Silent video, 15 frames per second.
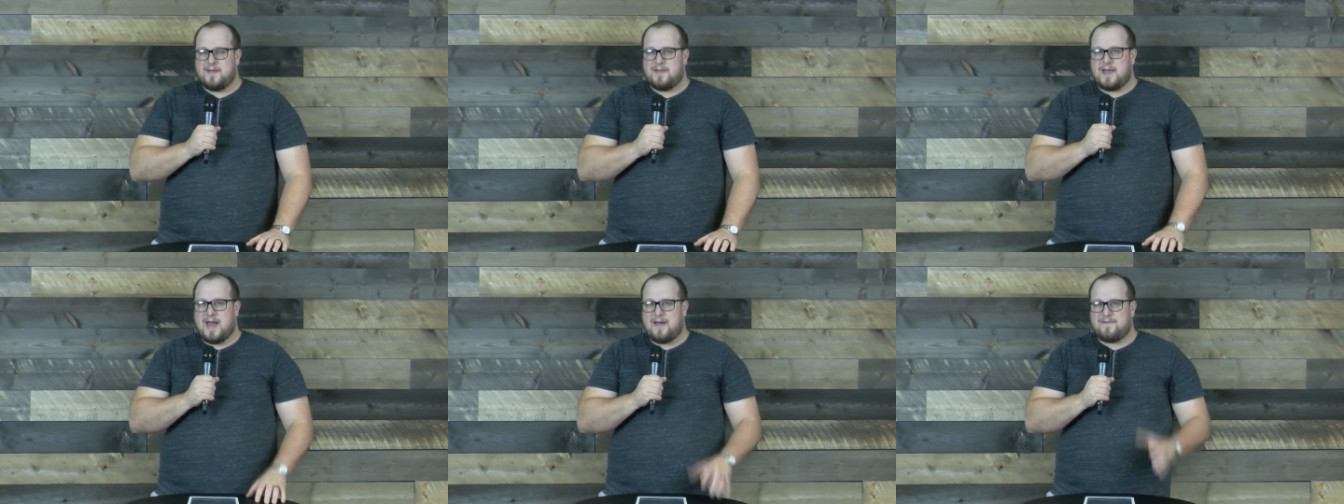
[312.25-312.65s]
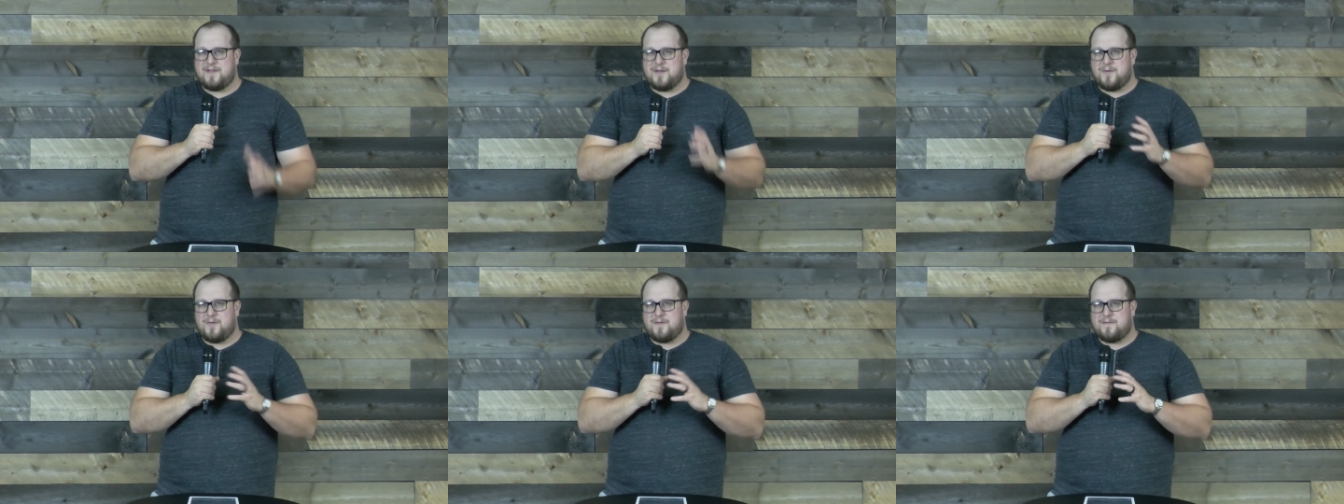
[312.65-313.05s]
that have to
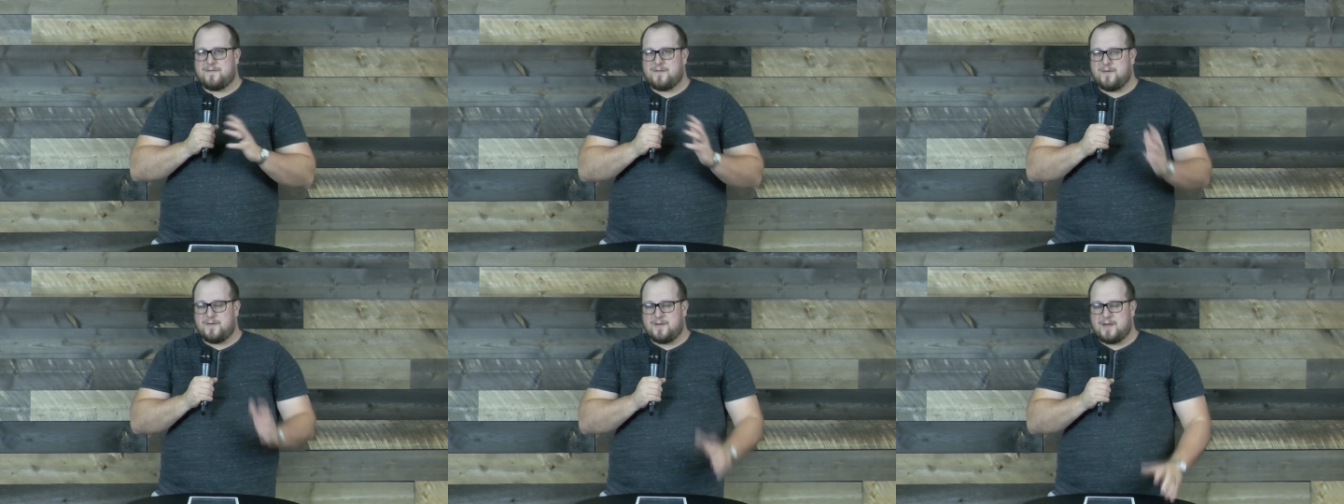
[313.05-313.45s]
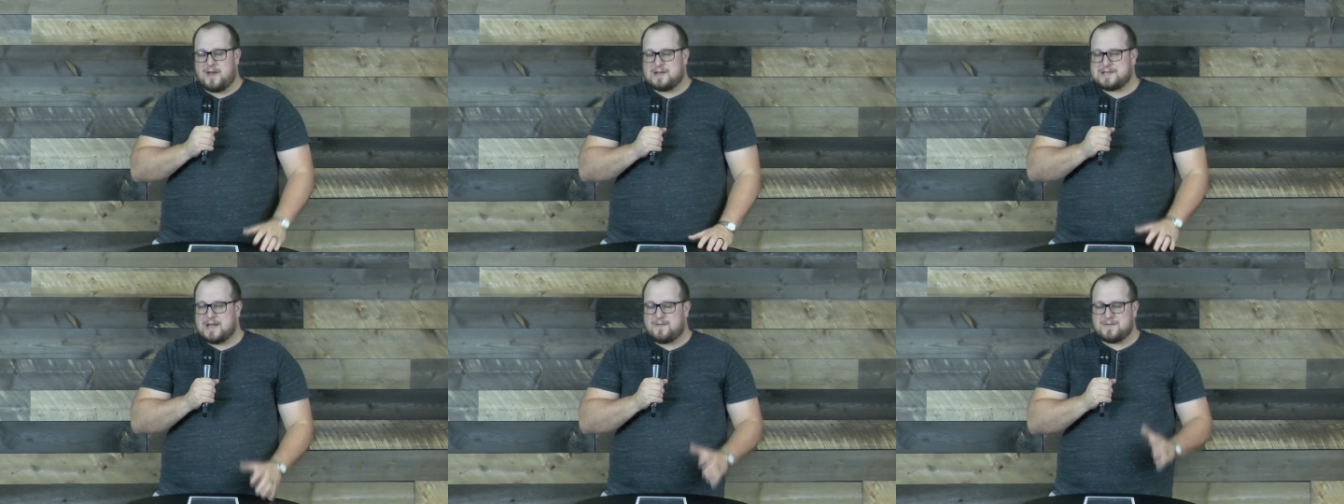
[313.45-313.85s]
do with fruit.
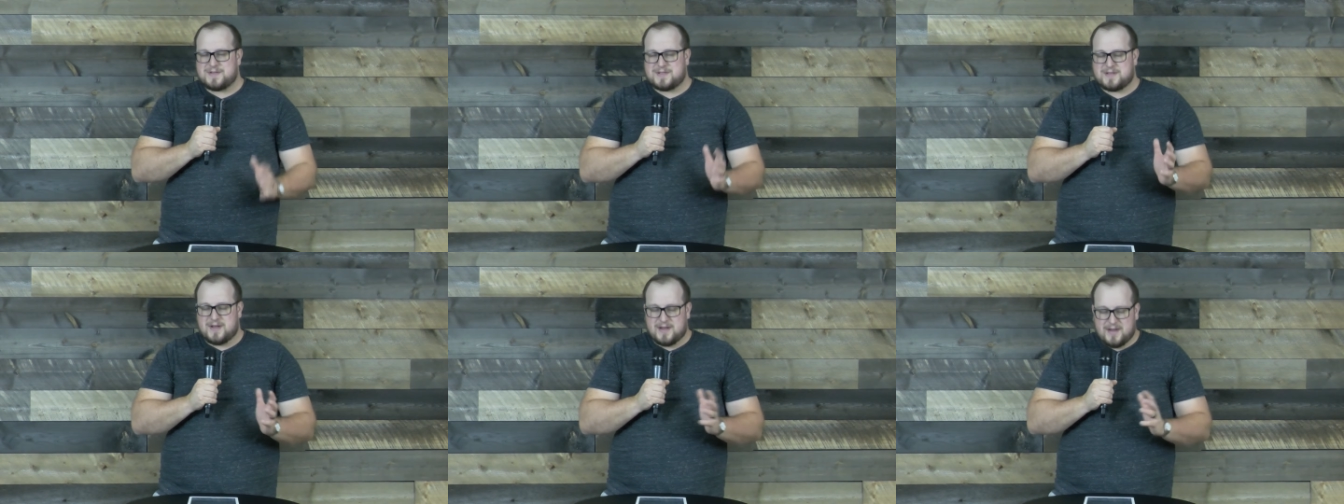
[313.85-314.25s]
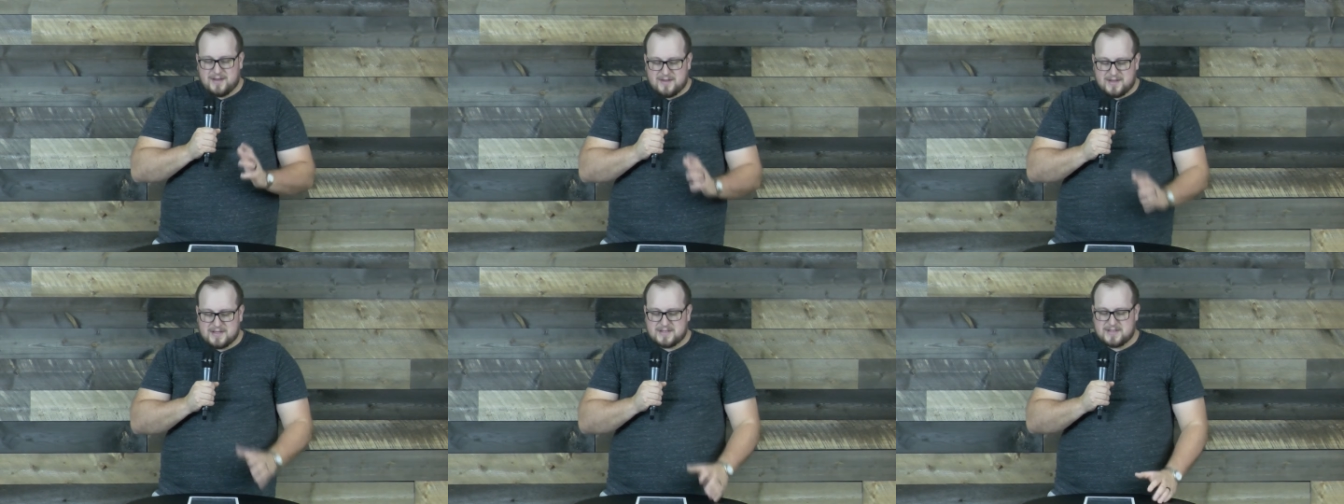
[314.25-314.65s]
As I was
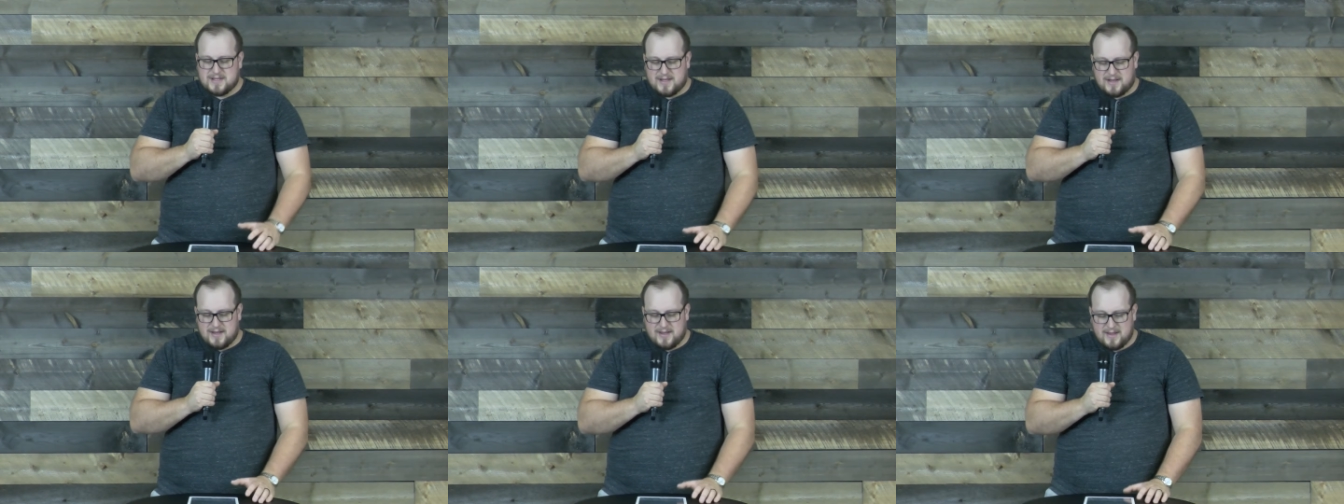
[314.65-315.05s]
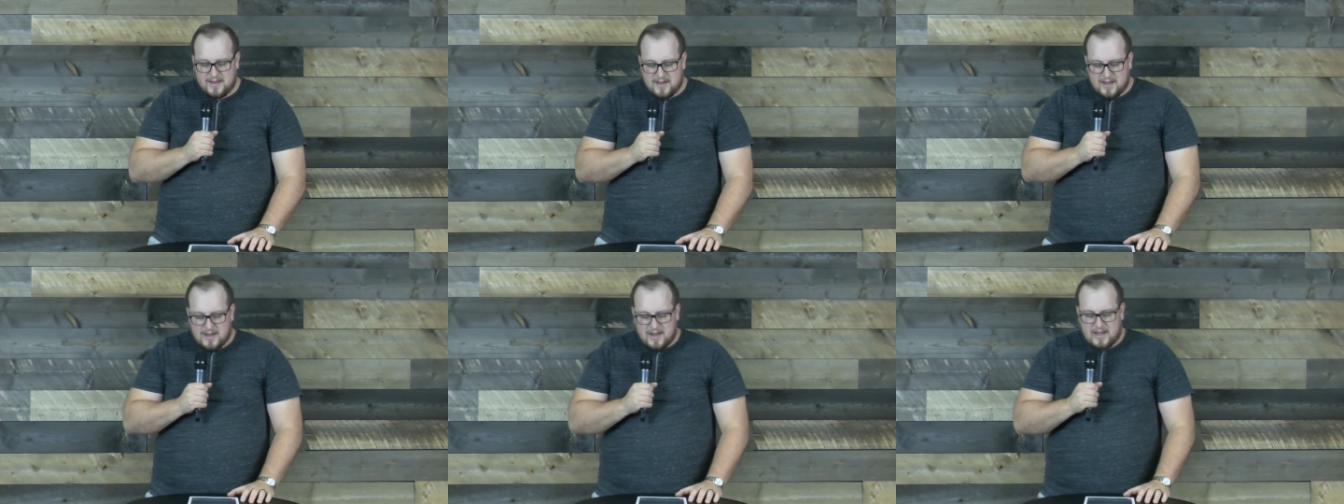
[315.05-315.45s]
studying this, and
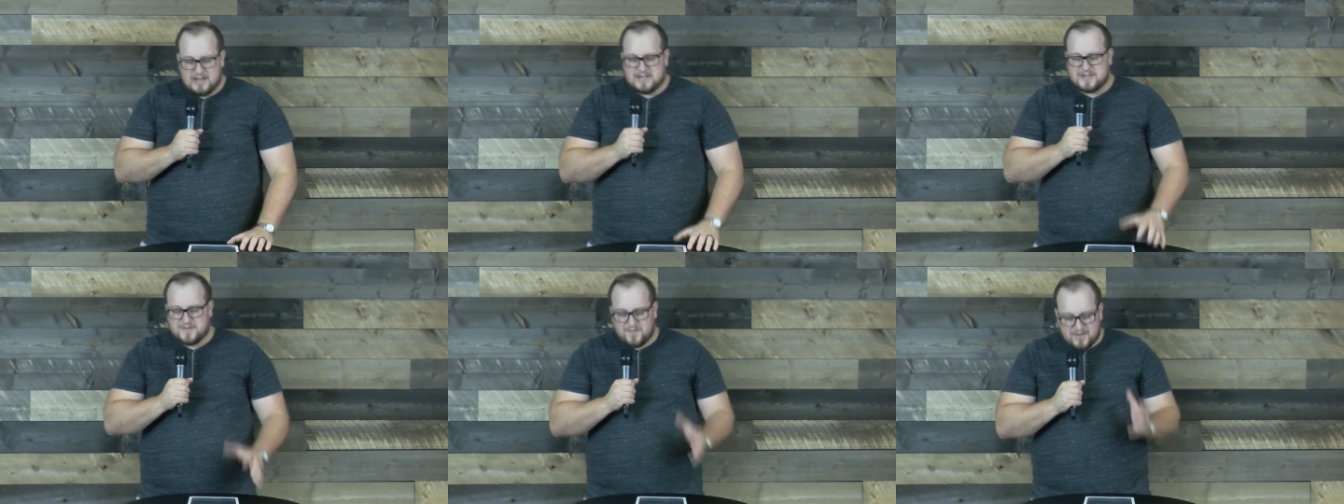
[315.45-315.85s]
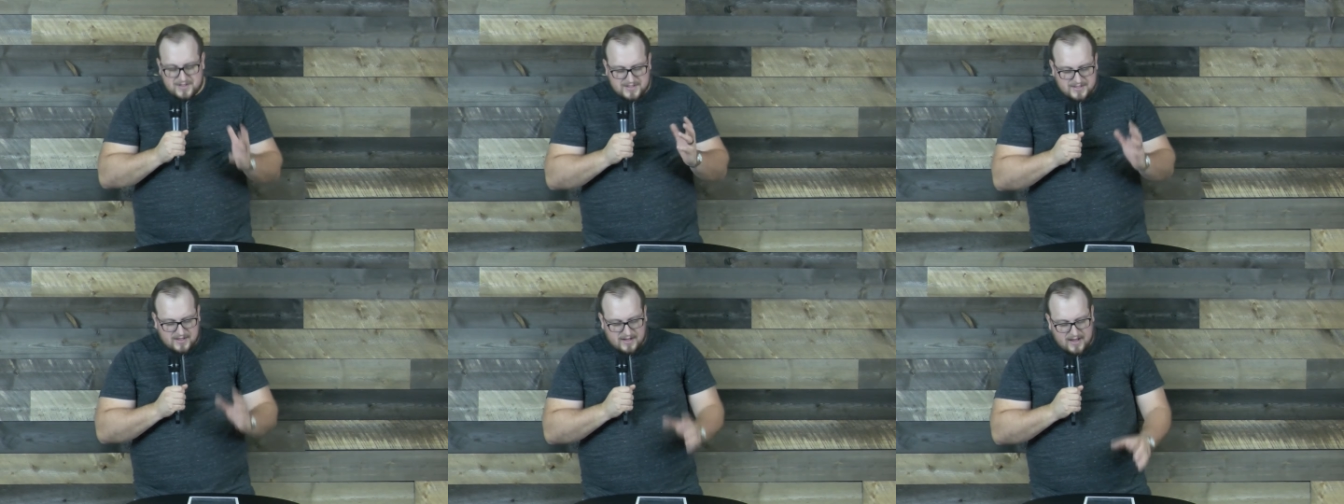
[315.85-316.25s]
just really
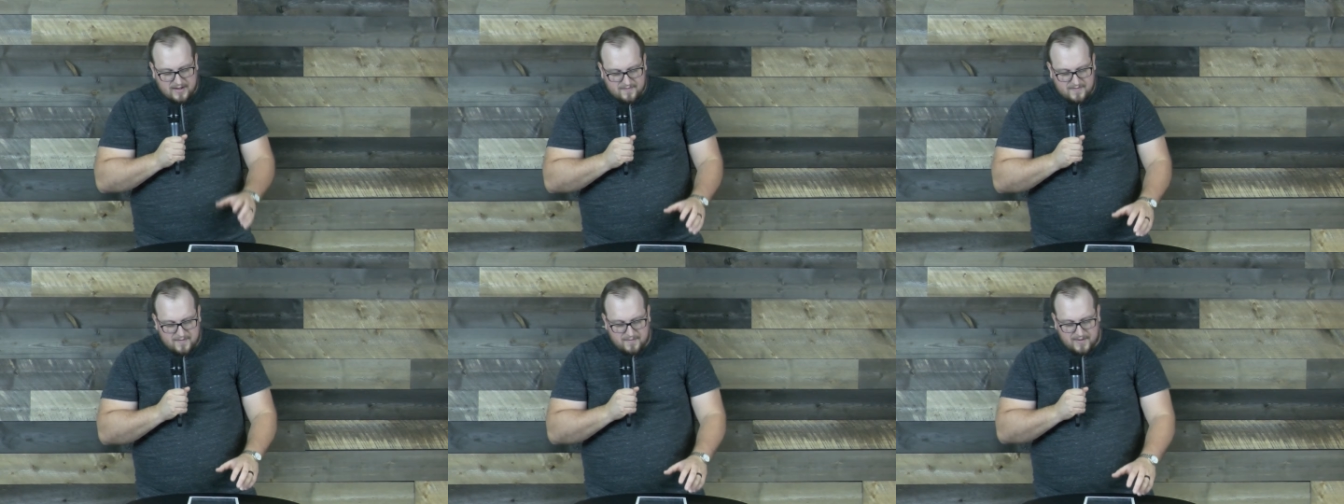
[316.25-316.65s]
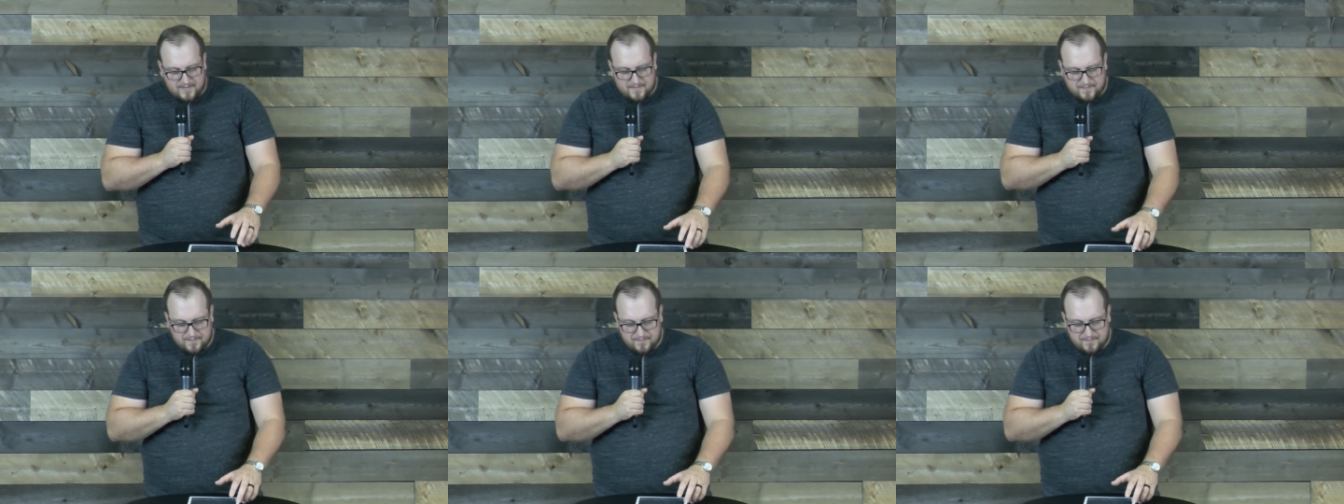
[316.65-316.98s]
stuck out to me.